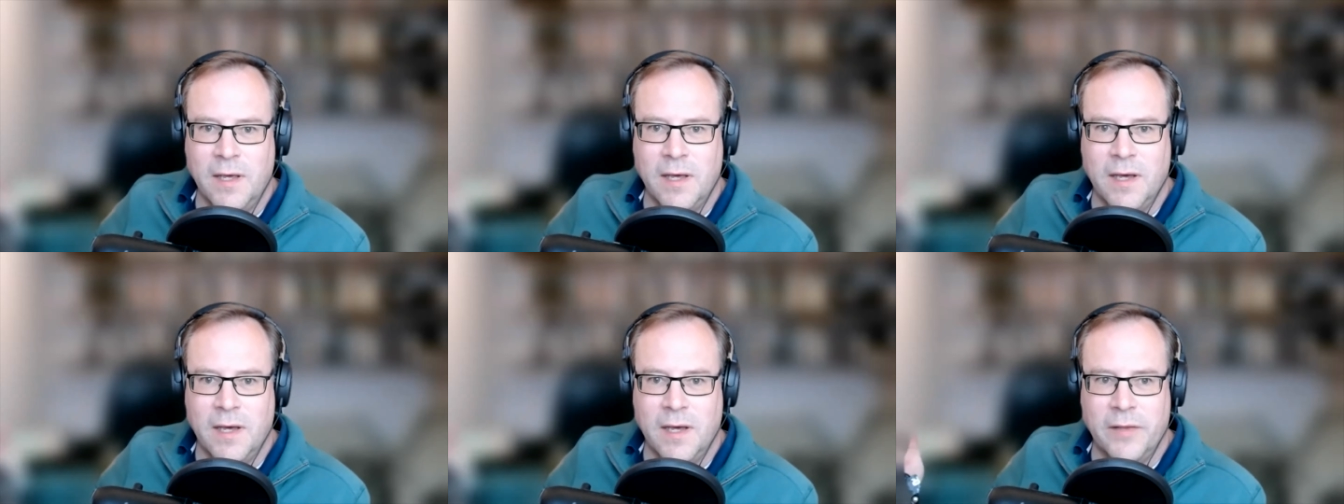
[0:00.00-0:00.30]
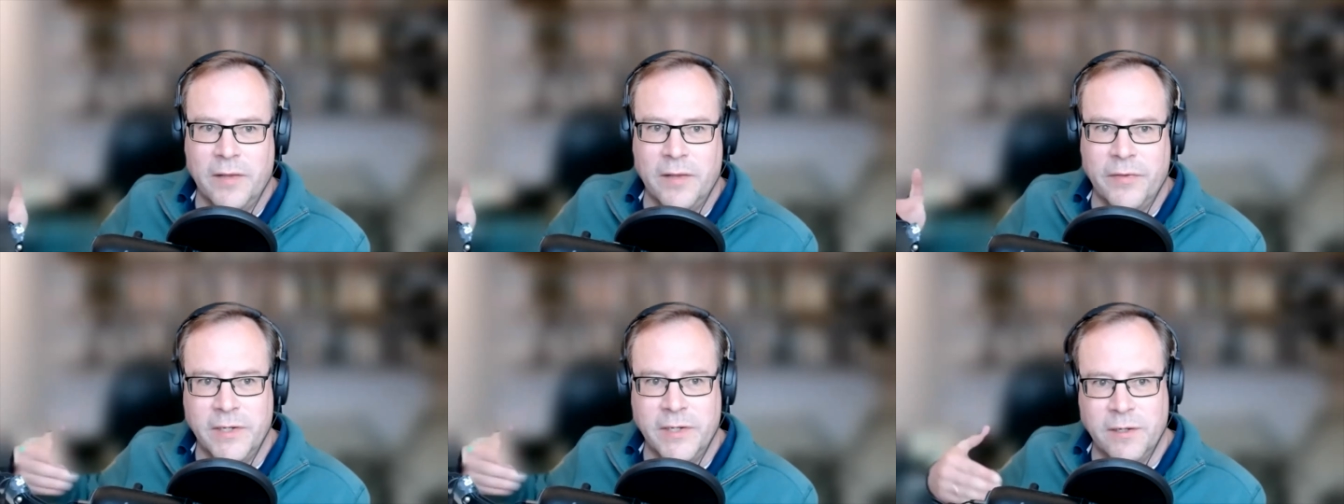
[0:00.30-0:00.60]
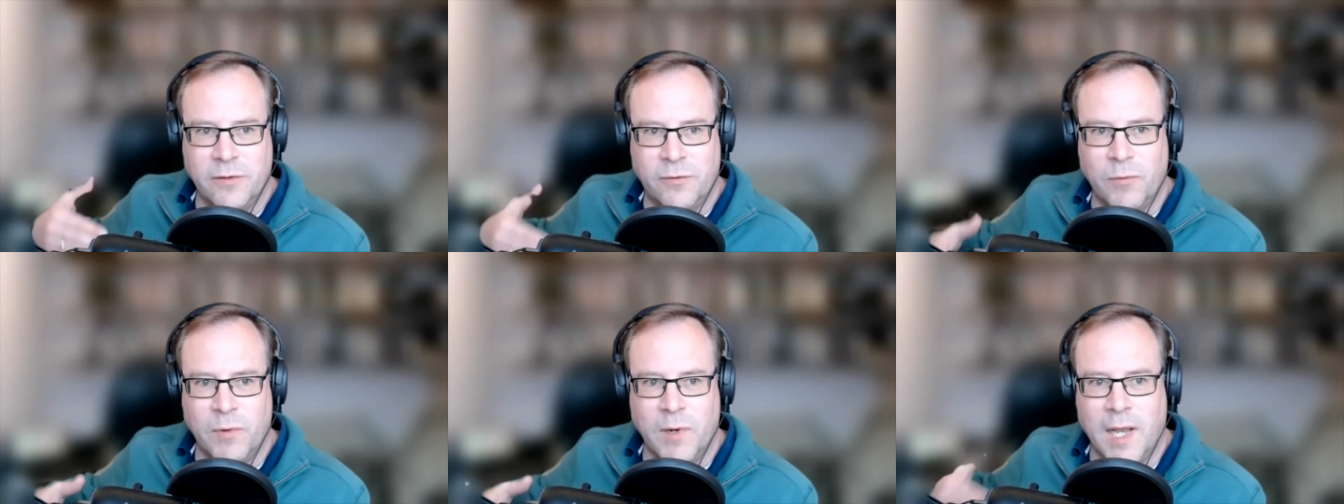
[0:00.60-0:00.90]
They just
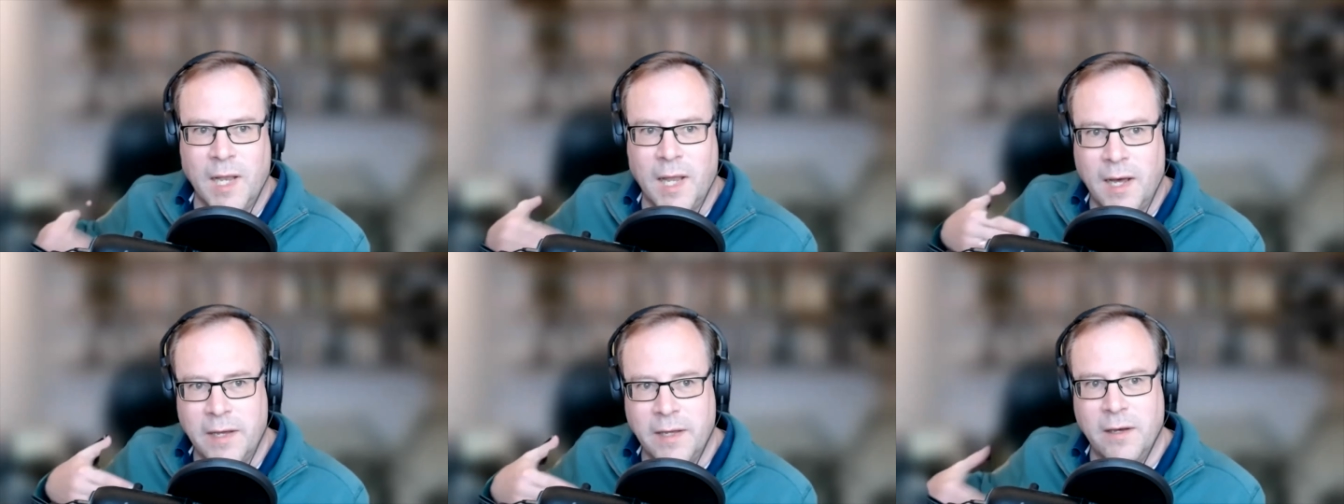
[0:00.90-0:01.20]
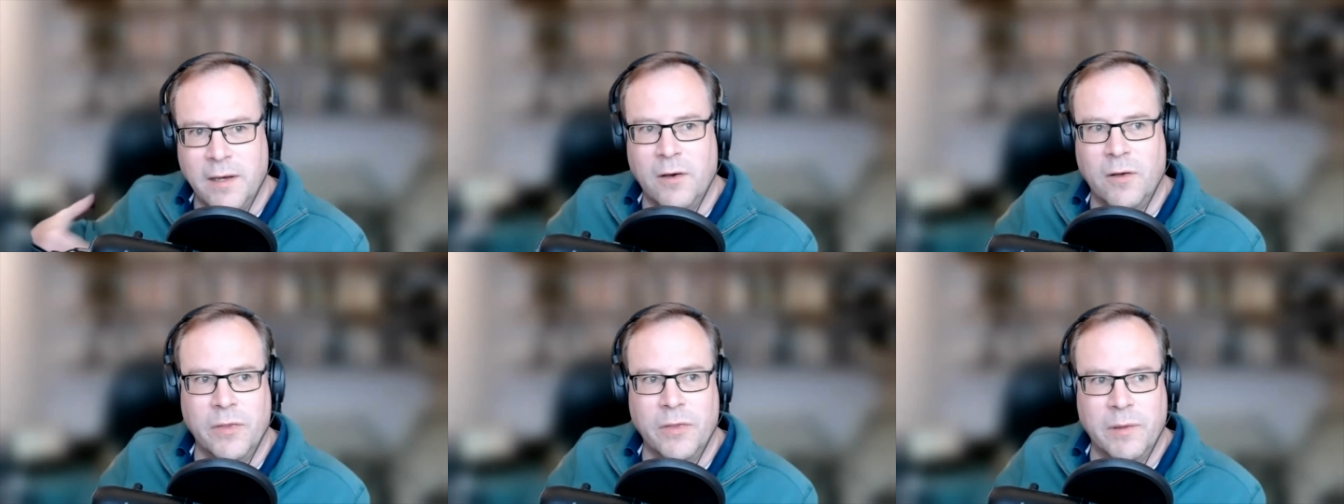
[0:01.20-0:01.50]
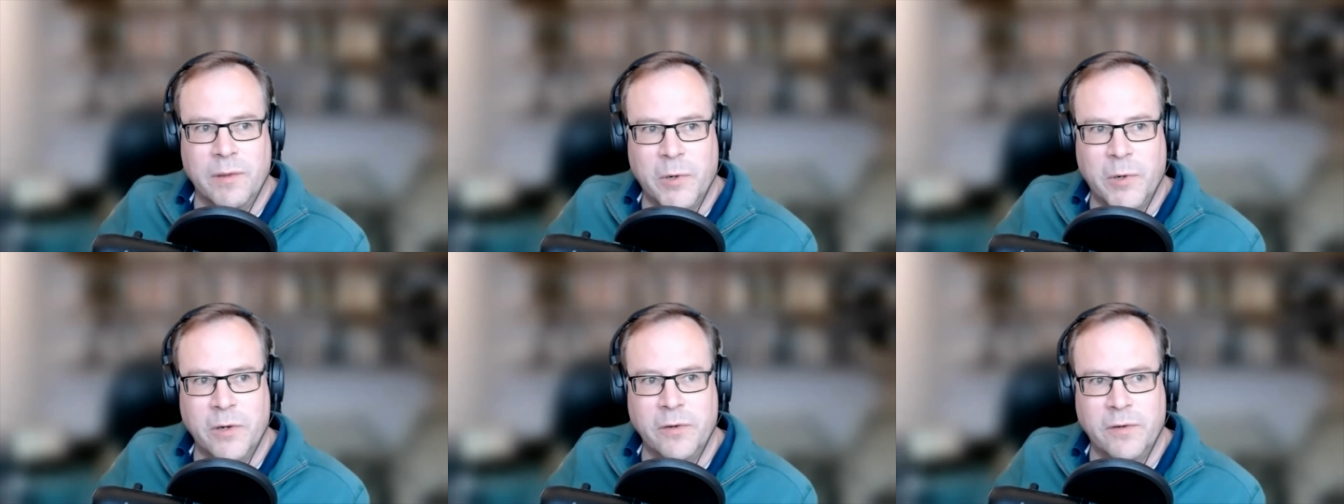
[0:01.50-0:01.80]
rely on the
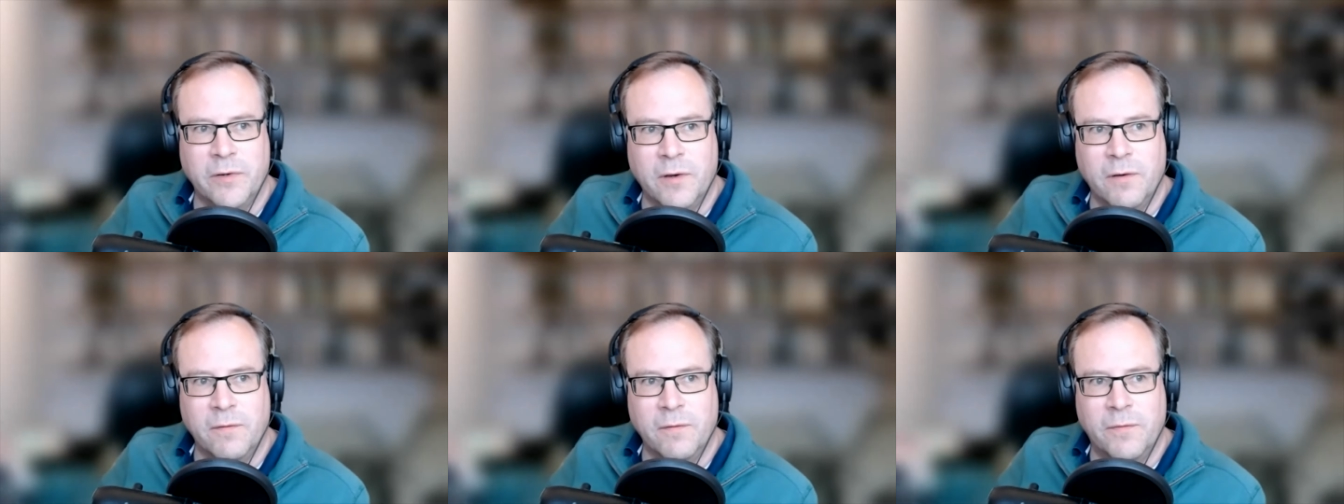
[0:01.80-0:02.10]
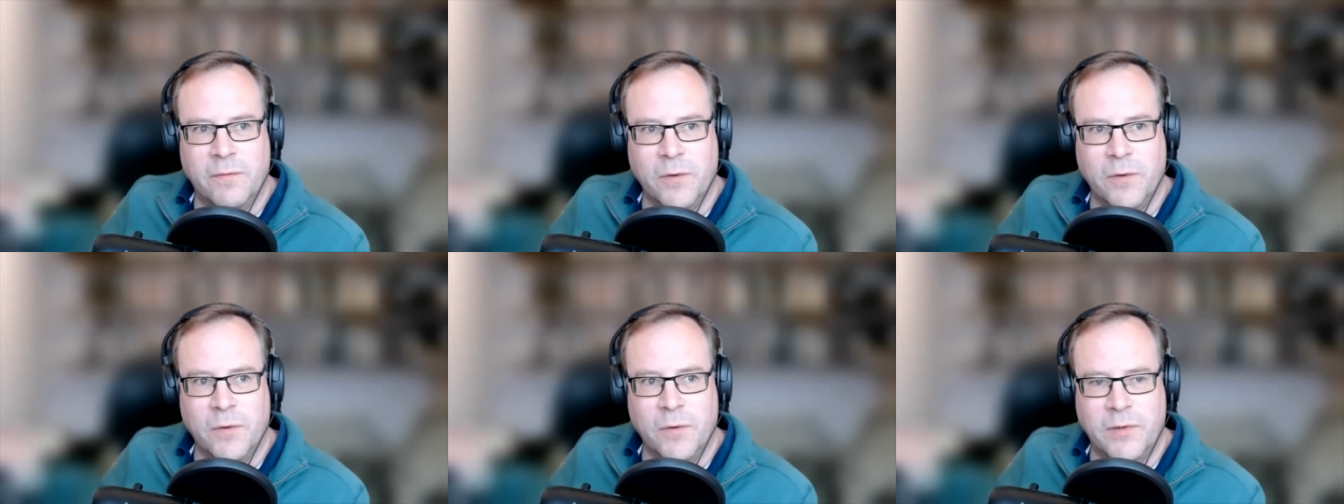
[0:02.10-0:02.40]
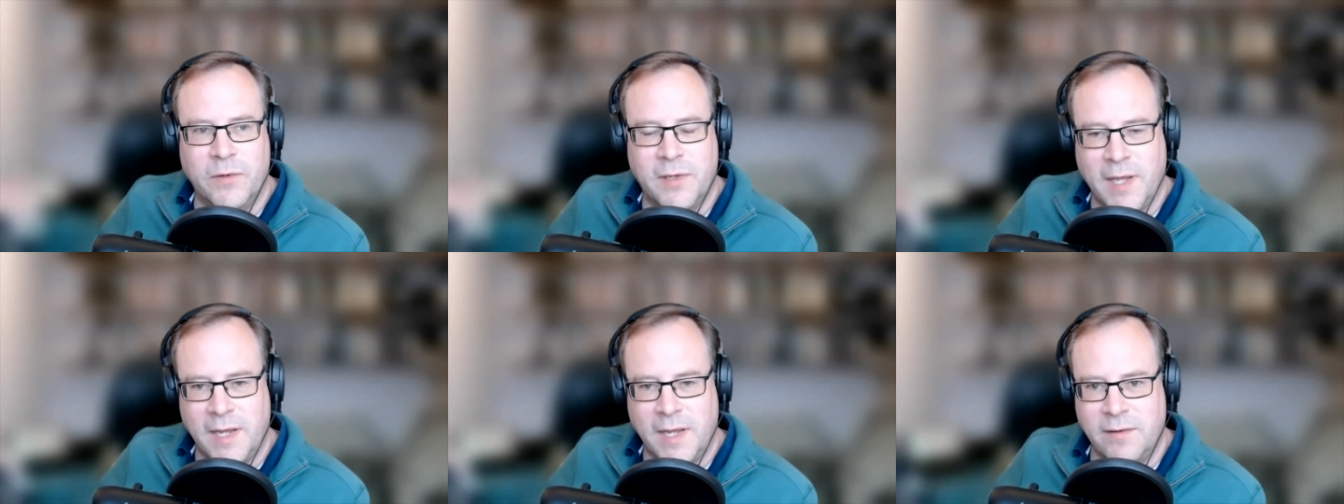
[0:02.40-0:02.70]
protocol for
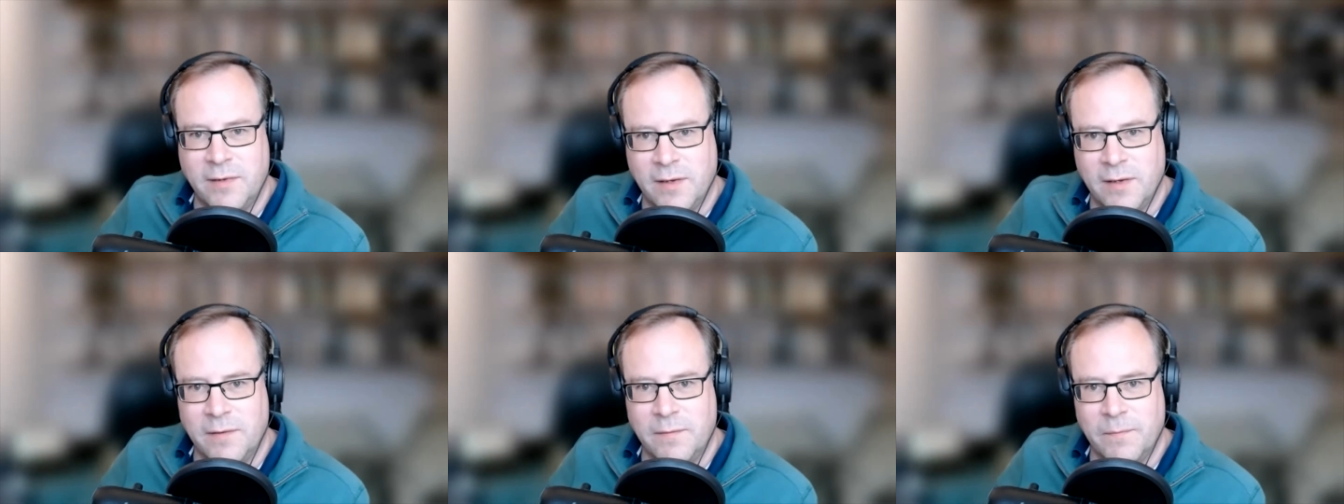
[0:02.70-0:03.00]
data.